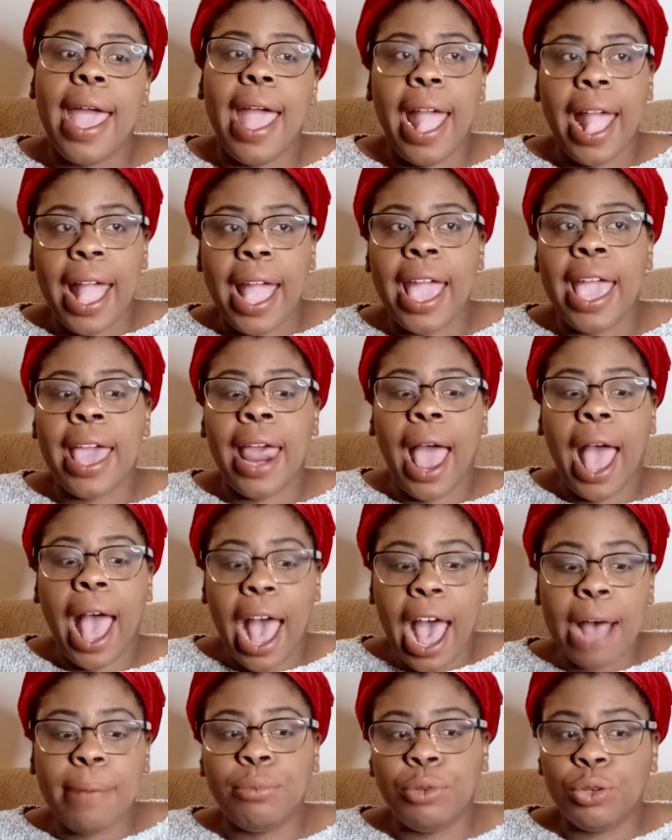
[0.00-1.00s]
And
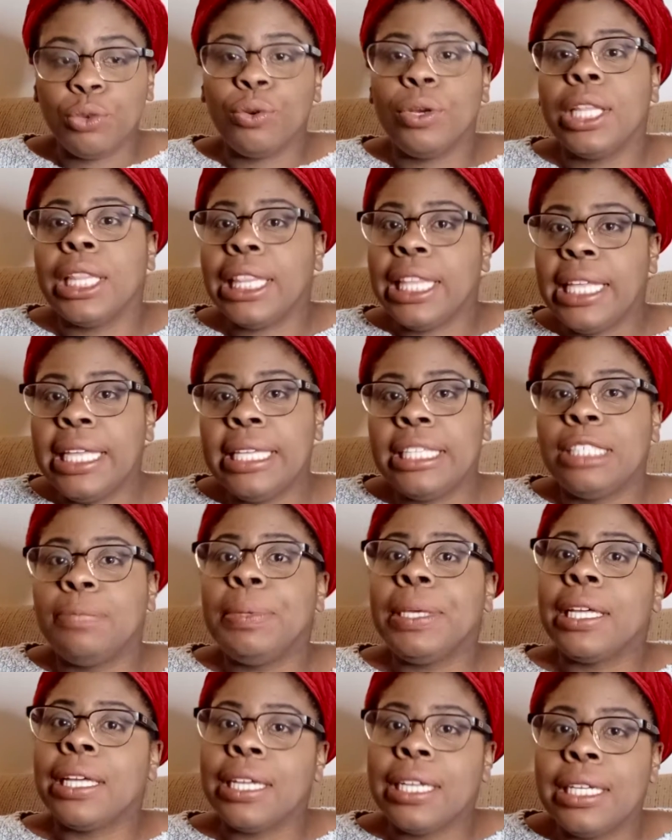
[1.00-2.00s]
I'm doing this
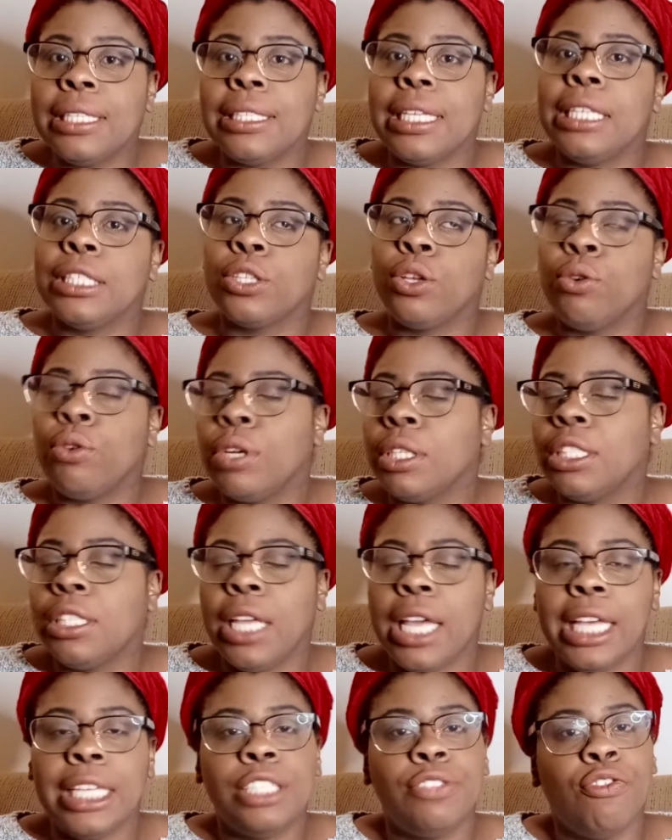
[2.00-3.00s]
because
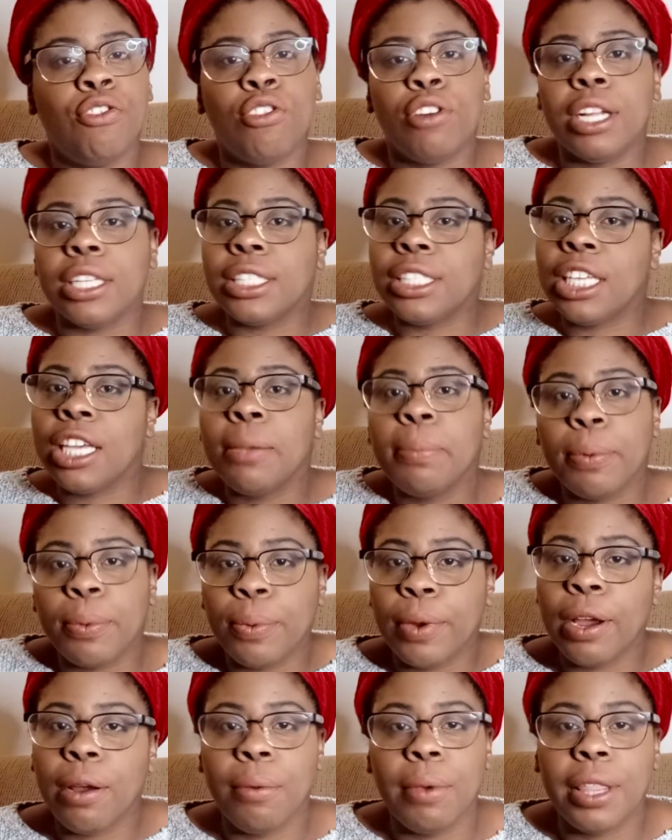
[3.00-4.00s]
it's for a
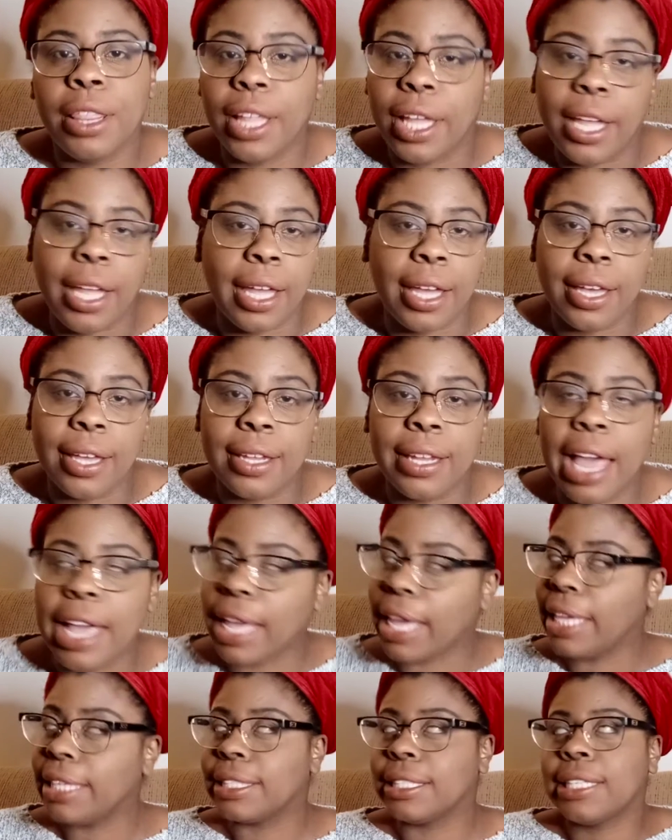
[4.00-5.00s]
temporary thing.
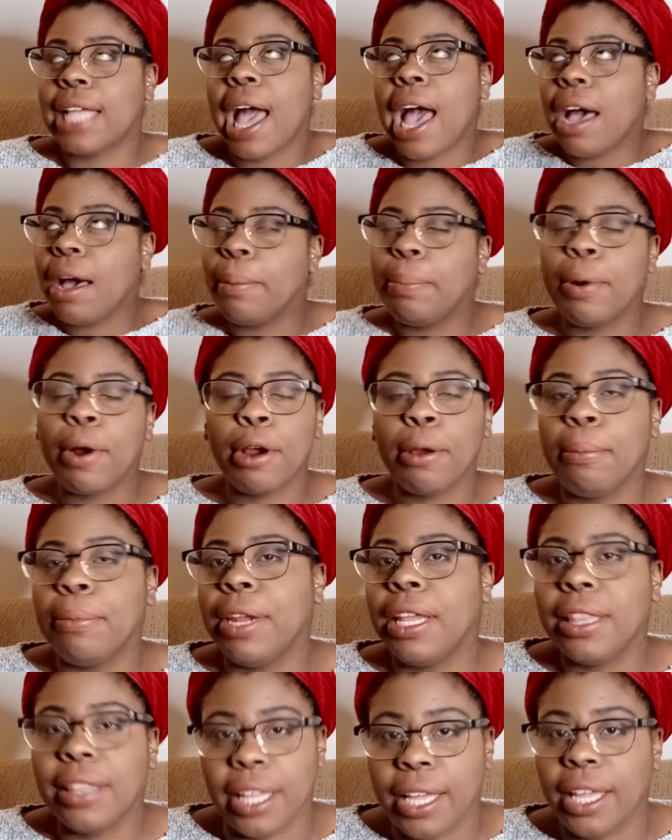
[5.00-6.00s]
Like, it's not a
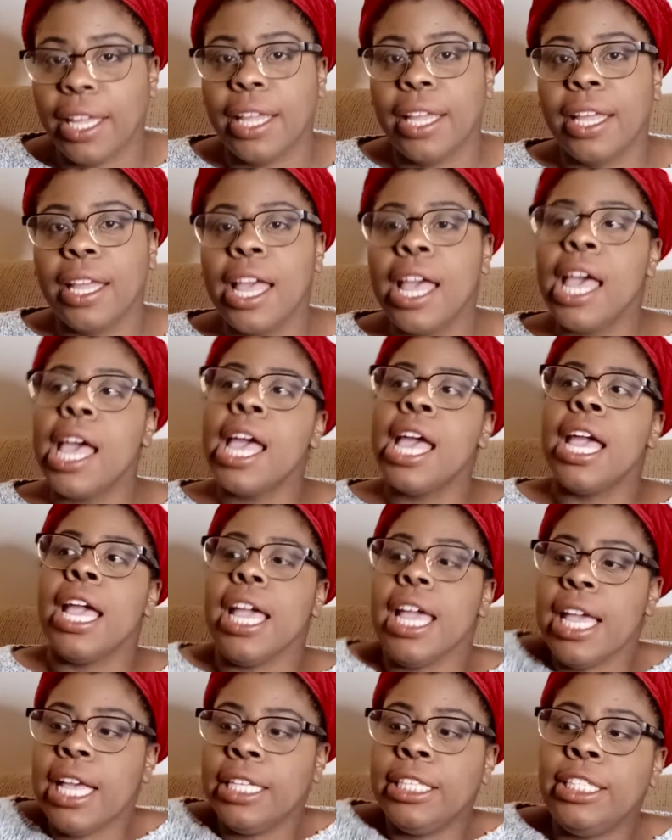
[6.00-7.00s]
permanent thing.
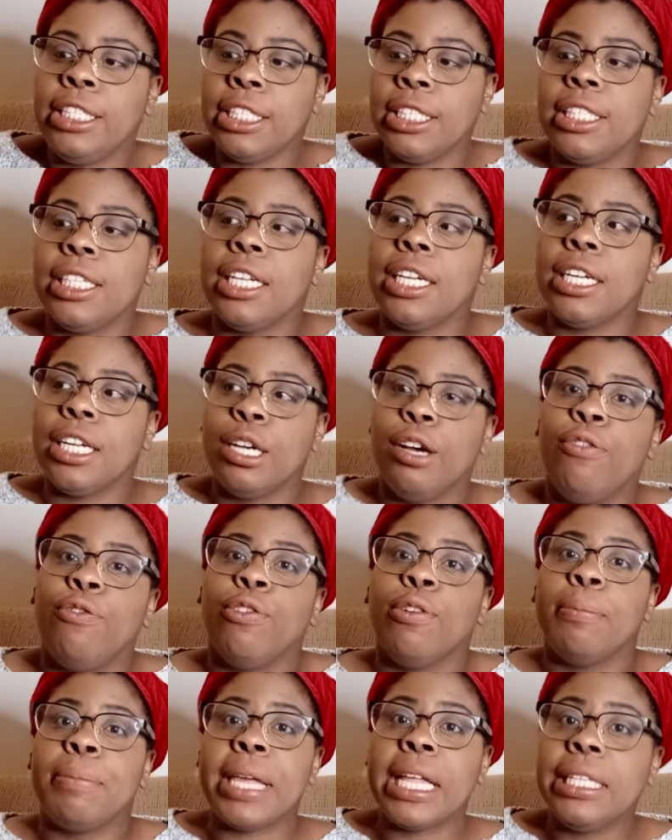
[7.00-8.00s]
It's just enough
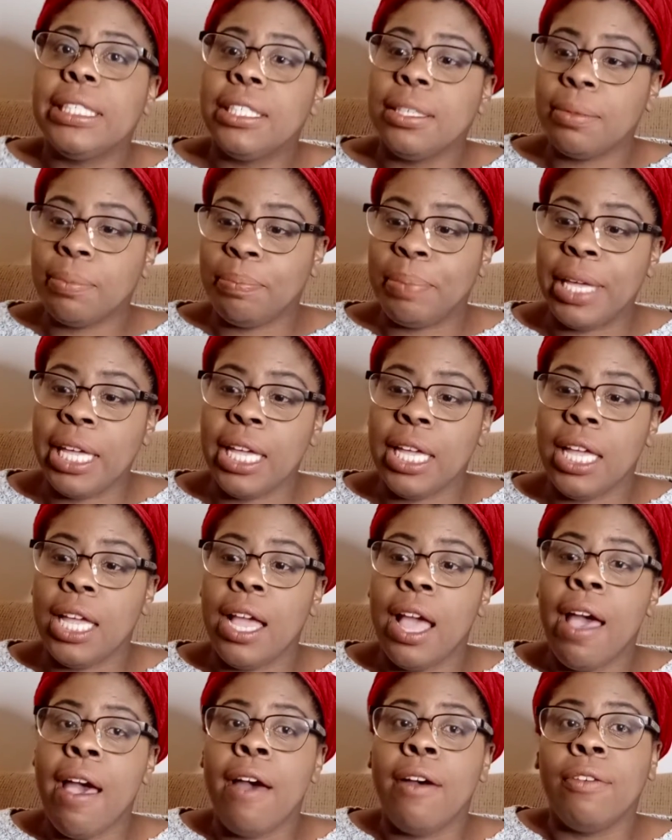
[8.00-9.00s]
for me to
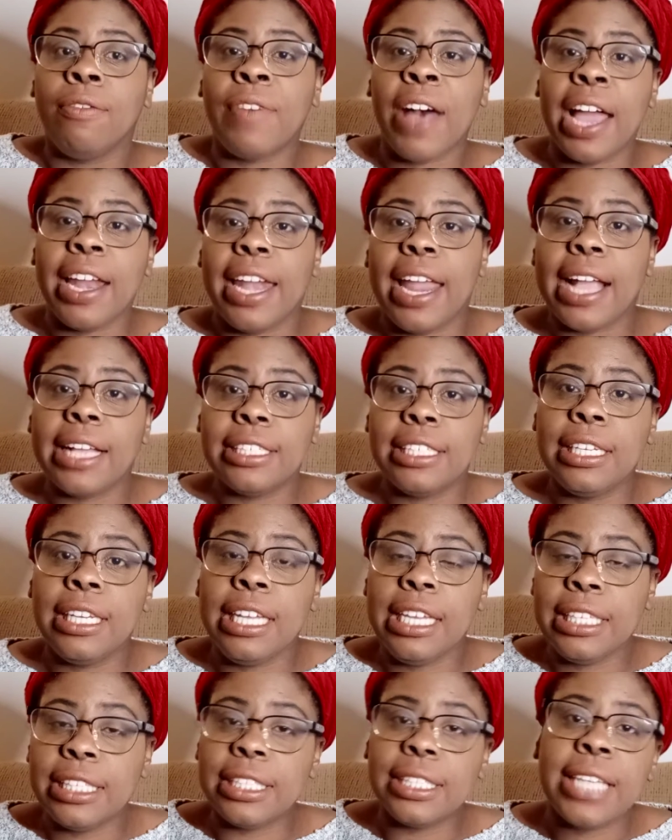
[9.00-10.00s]
be
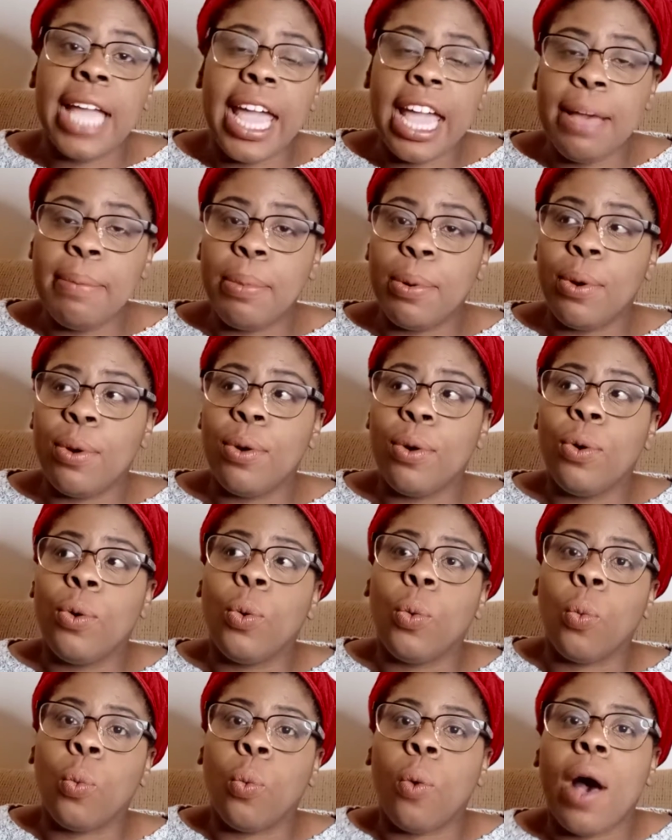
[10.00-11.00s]
financially stable
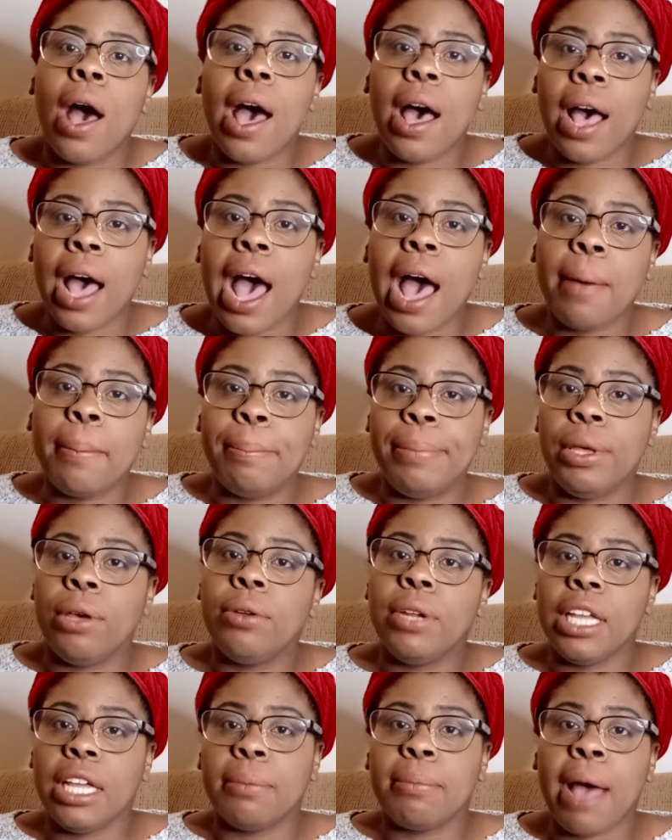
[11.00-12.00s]
while I'm
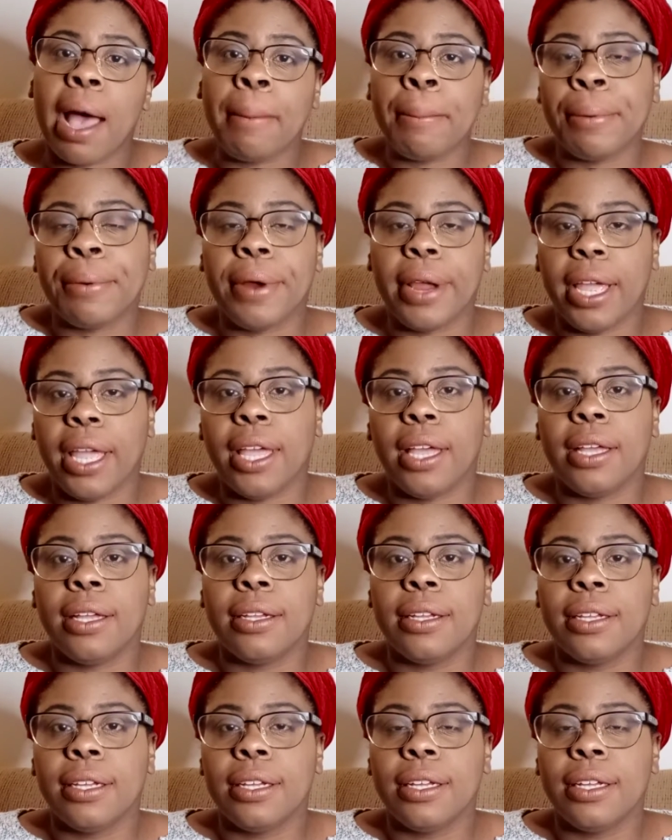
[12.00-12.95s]
building my brand.